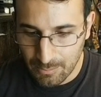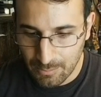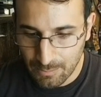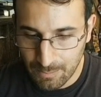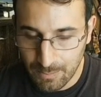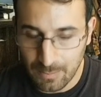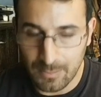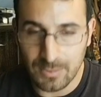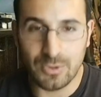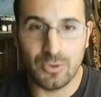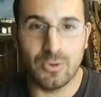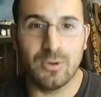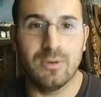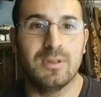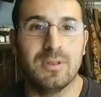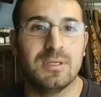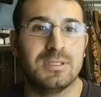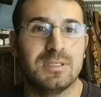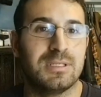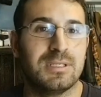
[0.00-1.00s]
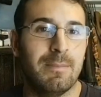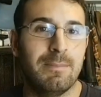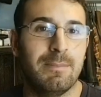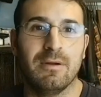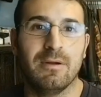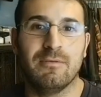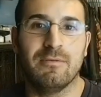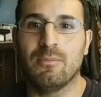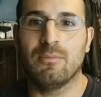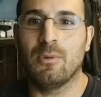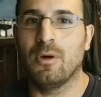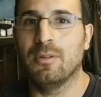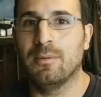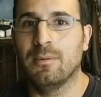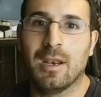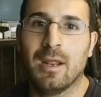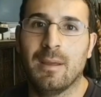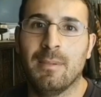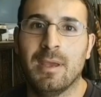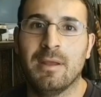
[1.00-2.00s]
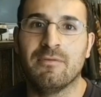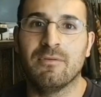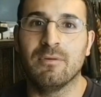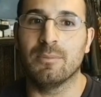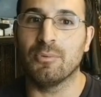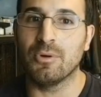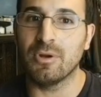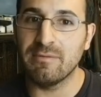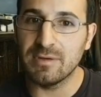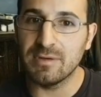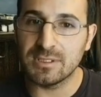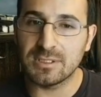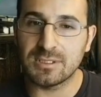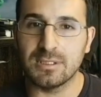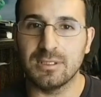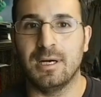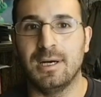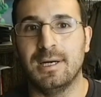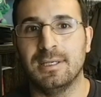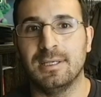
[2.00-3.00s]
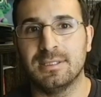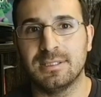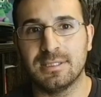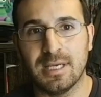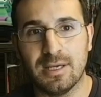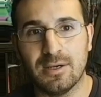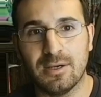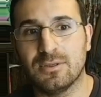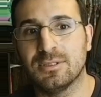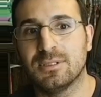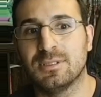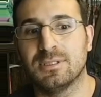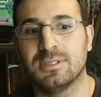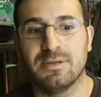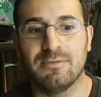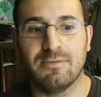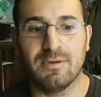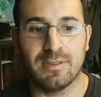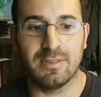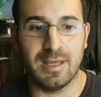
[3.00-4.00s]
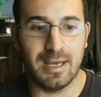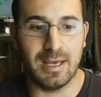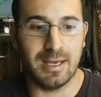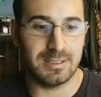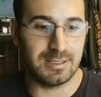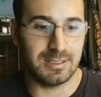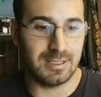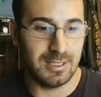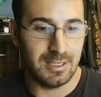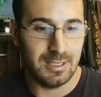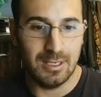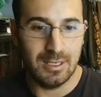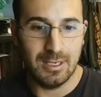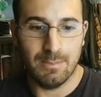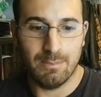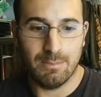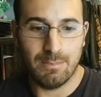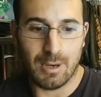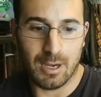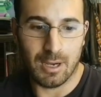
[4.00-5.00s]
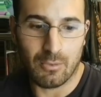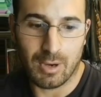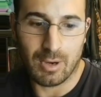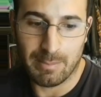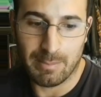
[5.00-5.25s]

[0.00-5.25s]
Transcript: during this time period from all the money that I made from the previous sales and stuff like that. Bought quite a